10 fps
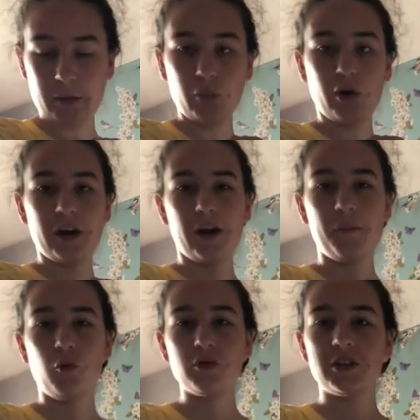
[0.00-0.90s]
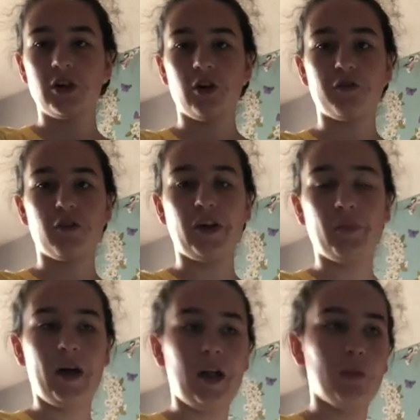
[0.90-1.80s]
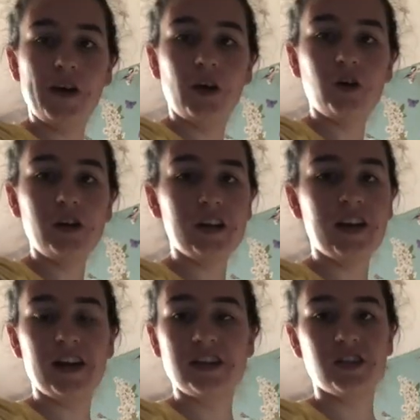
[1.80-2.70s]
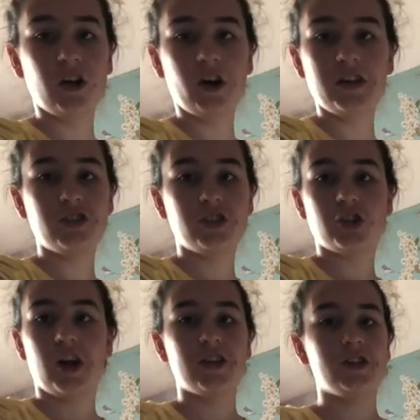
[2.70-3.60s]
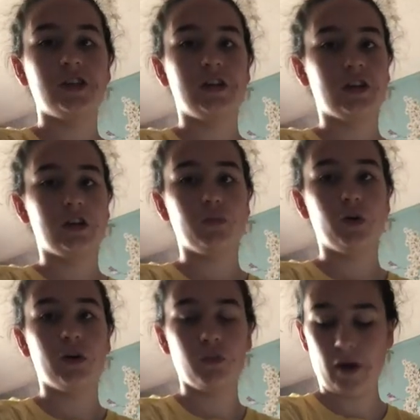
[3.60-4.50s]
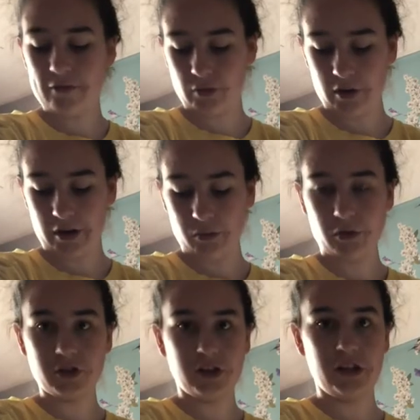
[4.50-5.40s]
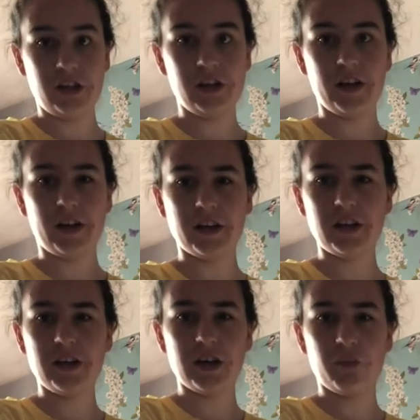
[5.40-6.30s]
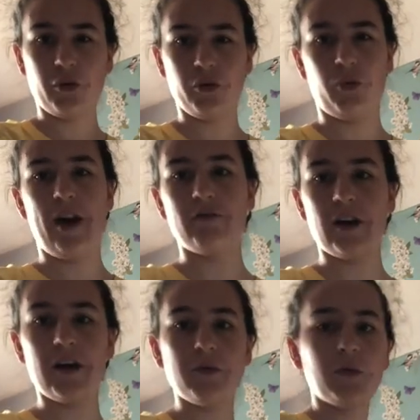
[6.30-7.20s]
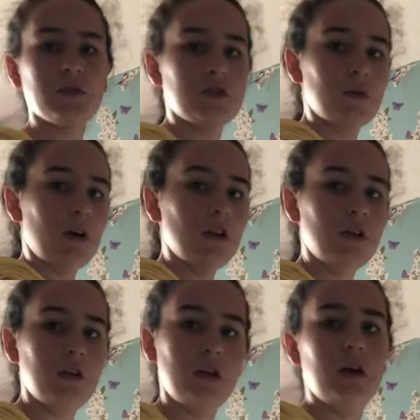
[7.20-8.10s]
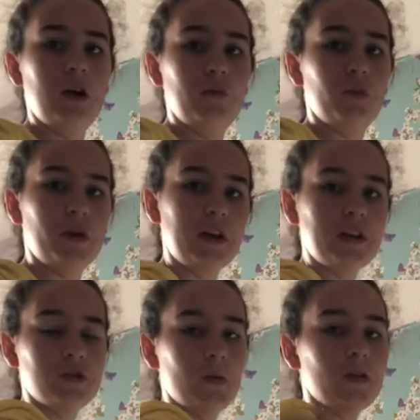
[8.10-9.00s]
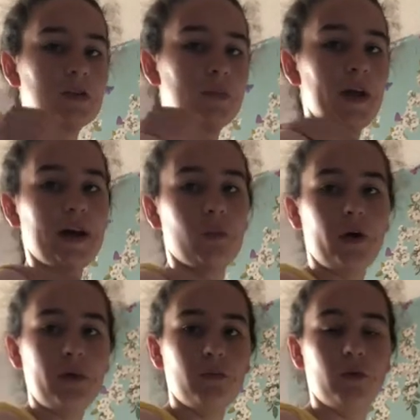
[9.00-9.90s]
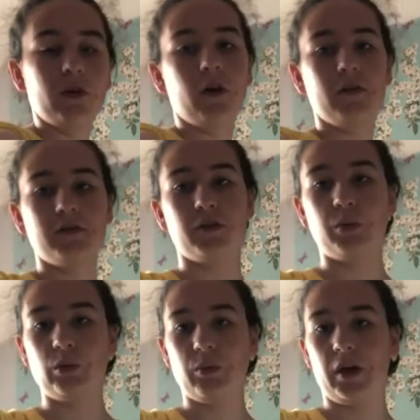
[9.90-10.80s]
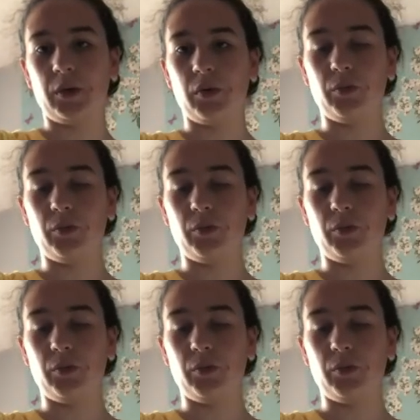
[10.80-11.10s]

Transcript: But I mostly got it for like my elbow. Other than that, it's nice, stretchy, and you can put it everywhere you want. Like, I think you can put it whatever arm you want as well. But this is what the black and white, well, they're both black and